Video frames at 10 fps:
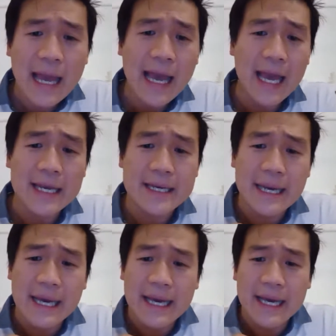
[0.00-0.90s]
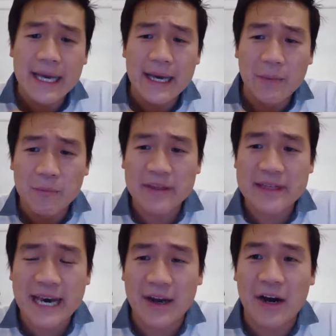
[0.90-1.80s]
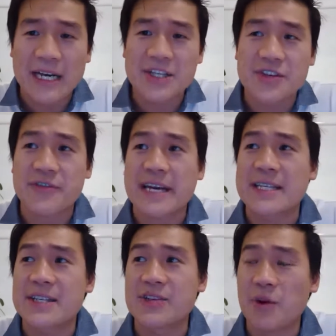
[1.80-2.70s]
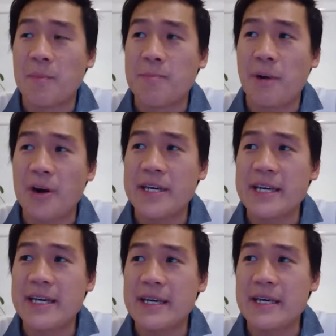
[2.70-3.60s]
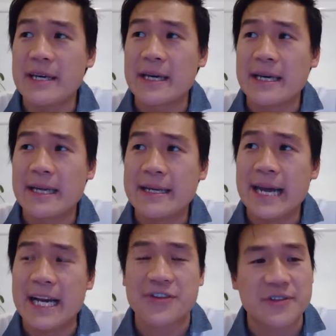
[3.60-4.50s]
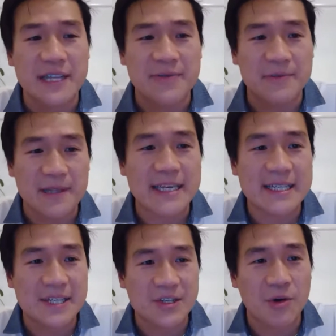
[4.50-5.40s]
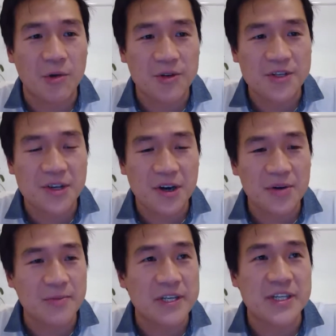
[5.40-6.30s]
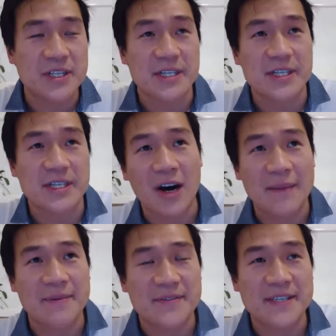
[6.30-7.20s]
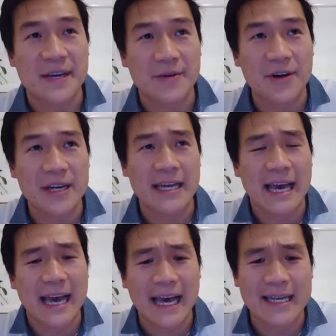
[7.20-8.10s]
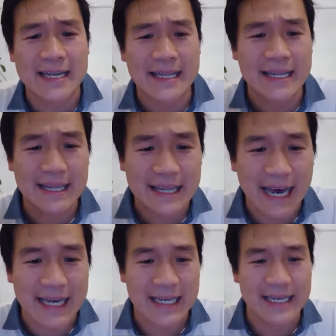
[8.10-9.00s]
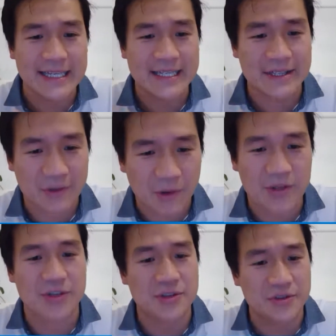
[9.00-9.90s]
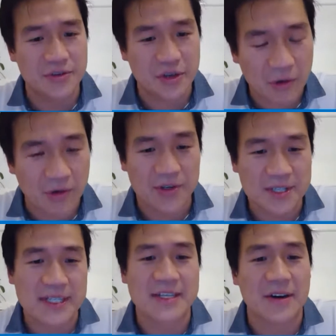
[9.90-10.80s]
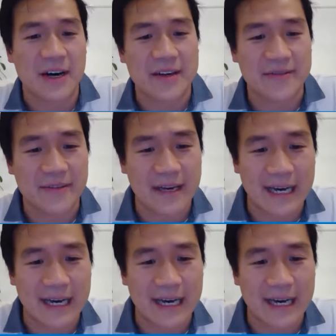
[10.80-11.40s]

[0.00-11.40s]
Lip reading: And with that high stress, your body naturally releases cortisol, which is a type of steroid, and that is thought to cause this kind of